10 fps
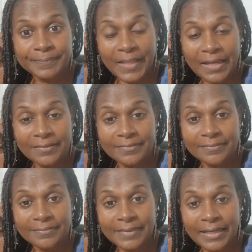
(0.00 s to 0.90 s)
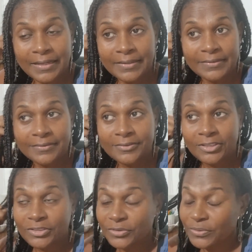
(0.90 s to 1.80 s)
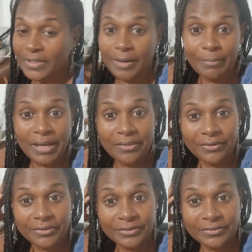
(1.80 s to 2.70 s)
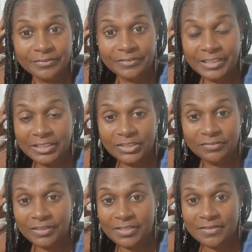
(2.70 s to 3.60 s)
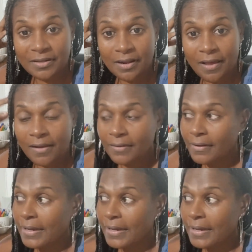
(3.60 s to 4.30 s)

that I just could not bother to fix the lock.